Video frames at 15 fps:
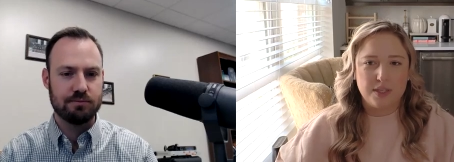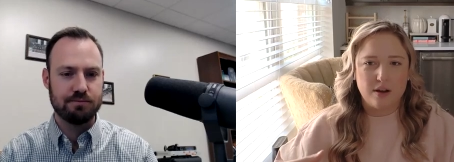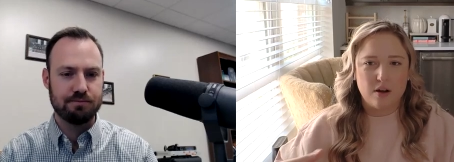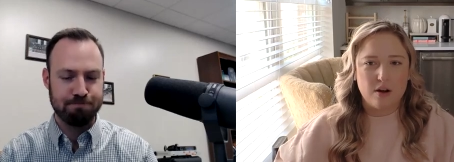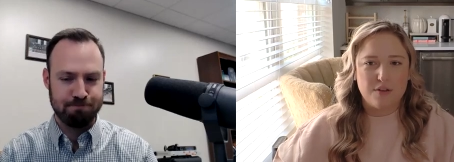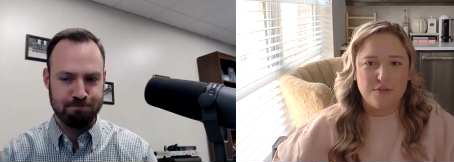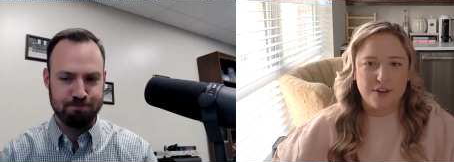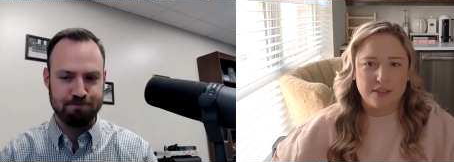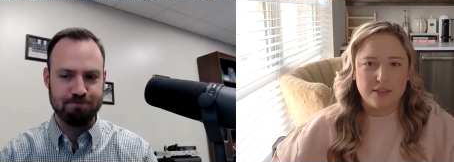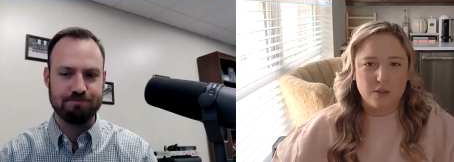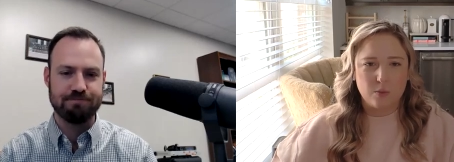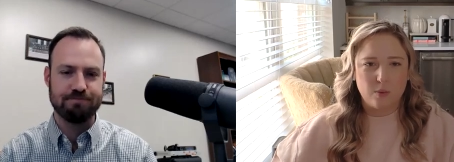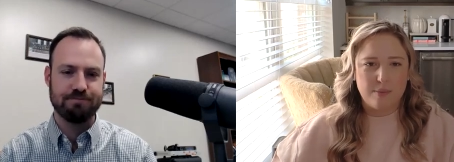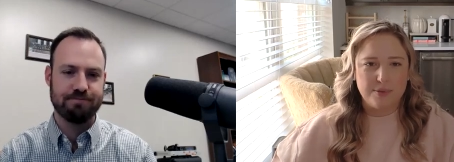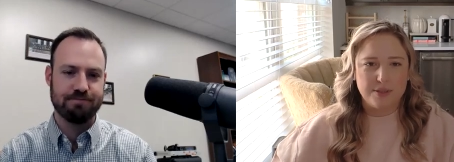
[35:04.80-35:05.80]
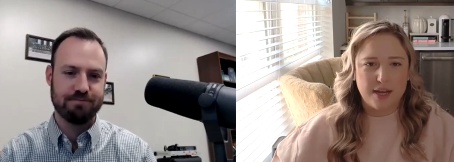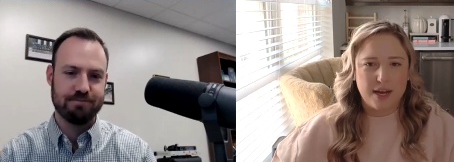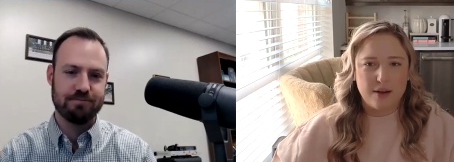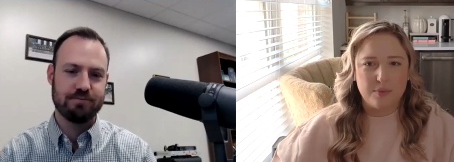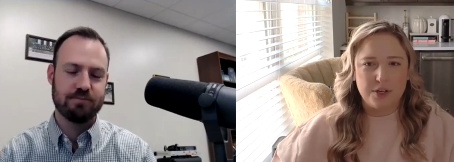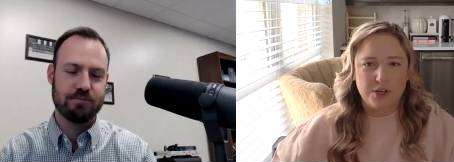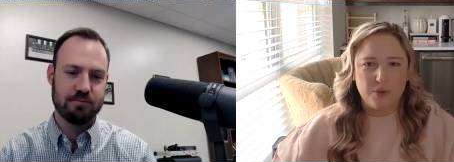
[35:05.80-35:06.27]
Speaker 1: like on Avixa's
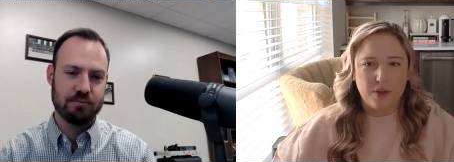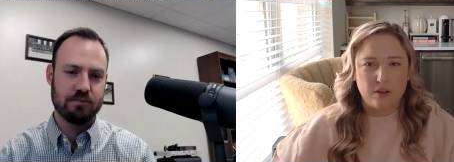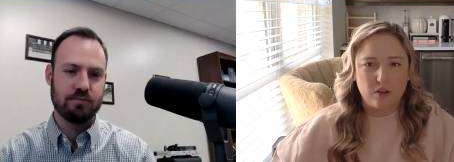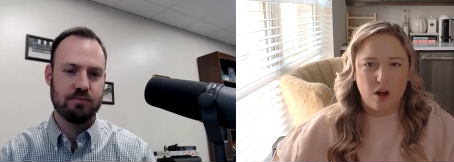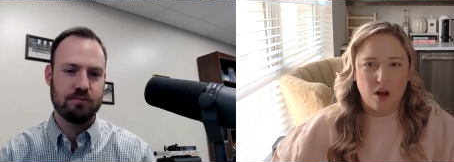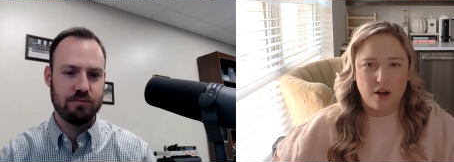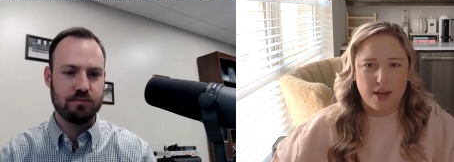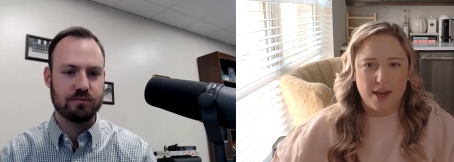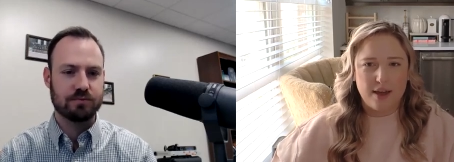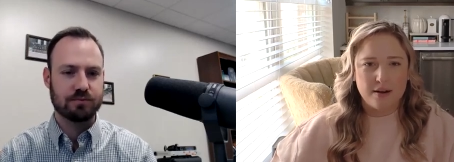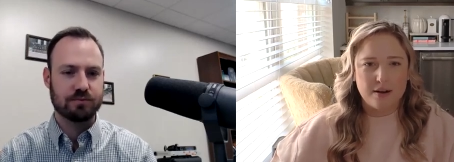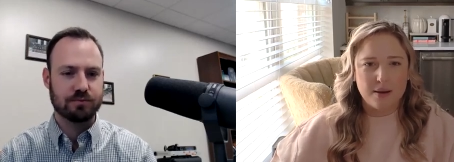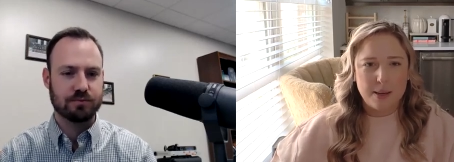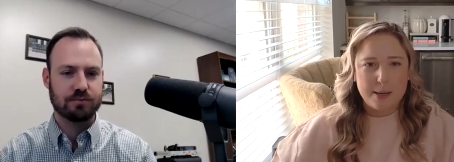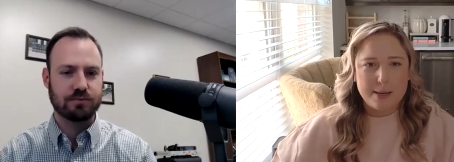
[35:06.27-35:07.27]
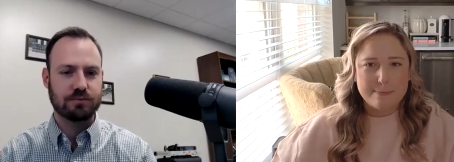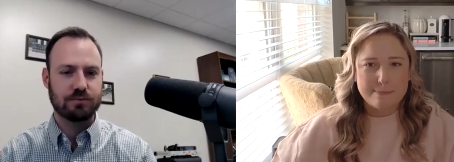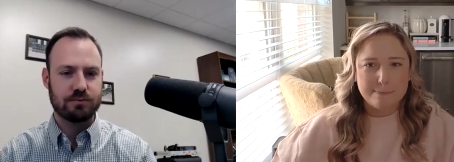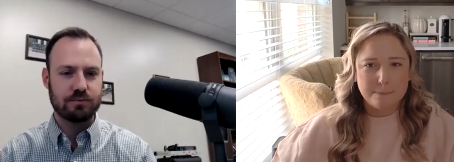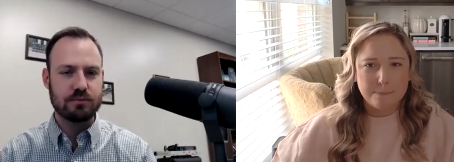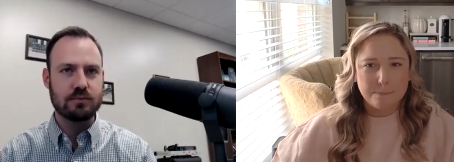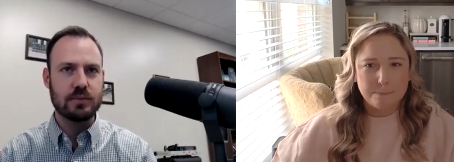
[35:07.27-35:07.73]
website when you like log in?
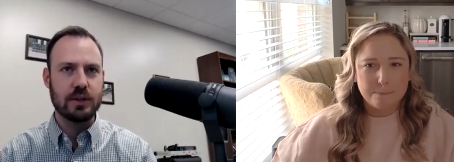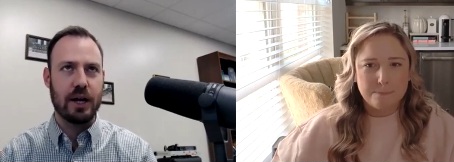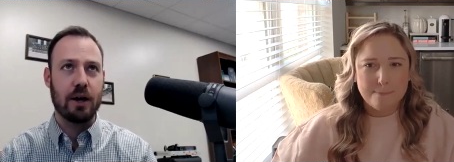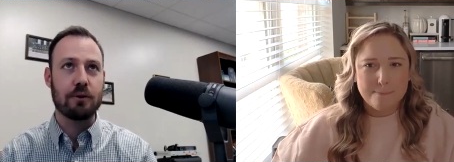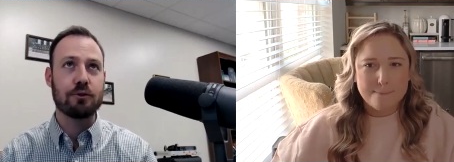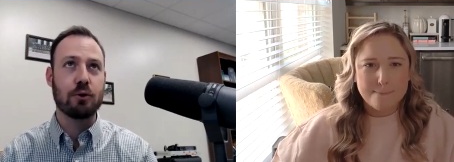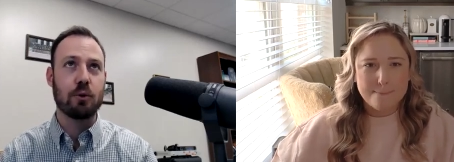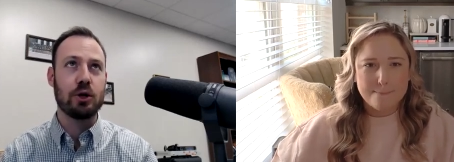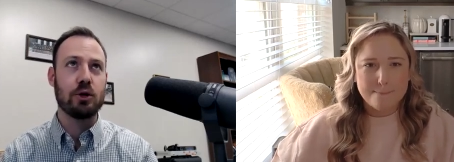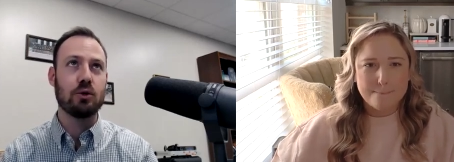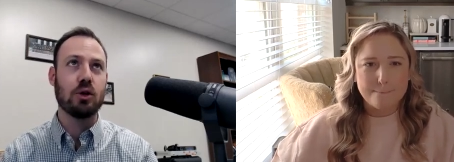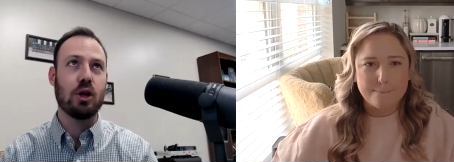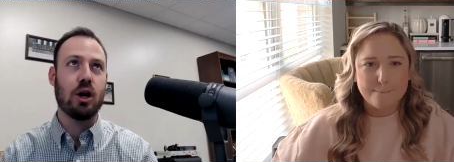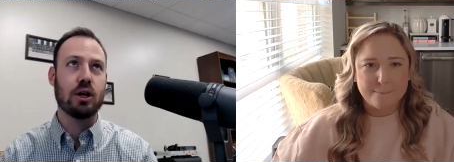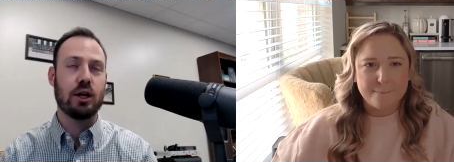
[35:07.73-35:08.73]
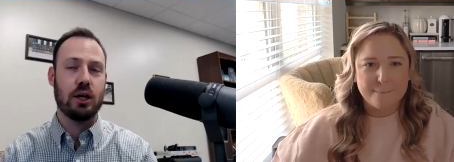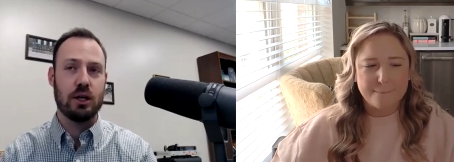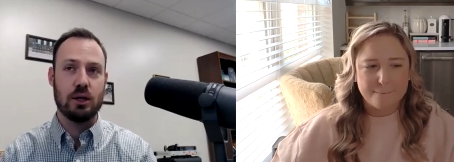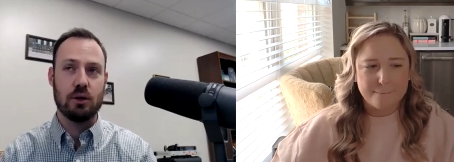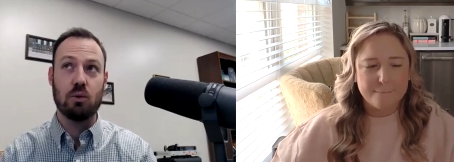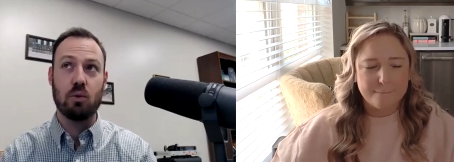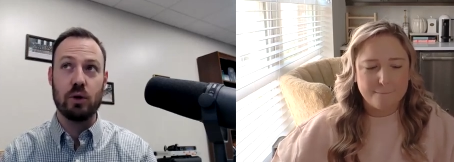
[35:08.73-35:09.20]
Speaker 2: Yeah. So when you log
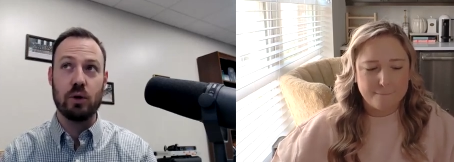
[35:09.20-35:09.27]
in,